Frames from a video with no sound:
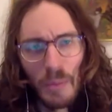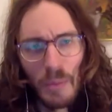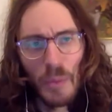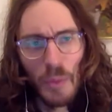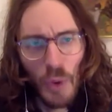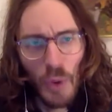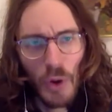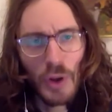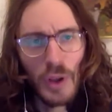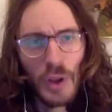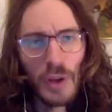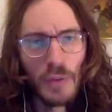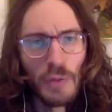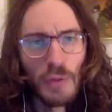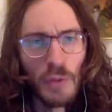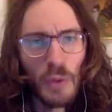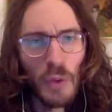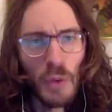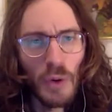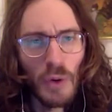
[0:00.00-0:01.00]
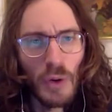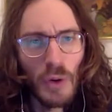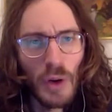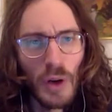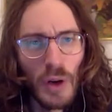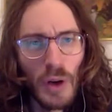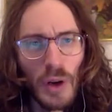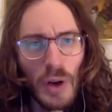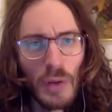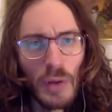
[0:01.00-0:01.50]
working
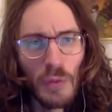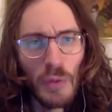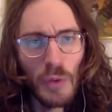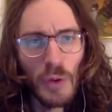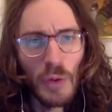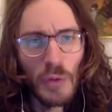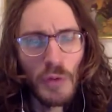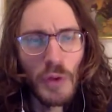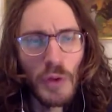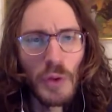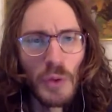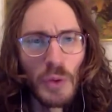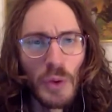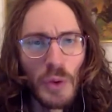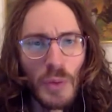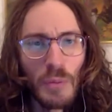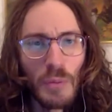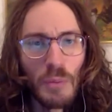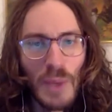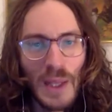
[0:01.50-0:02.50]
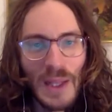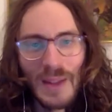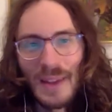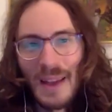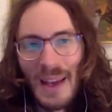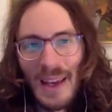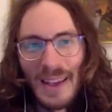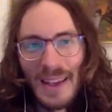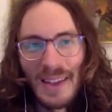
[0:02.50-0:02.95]
for a few Midday,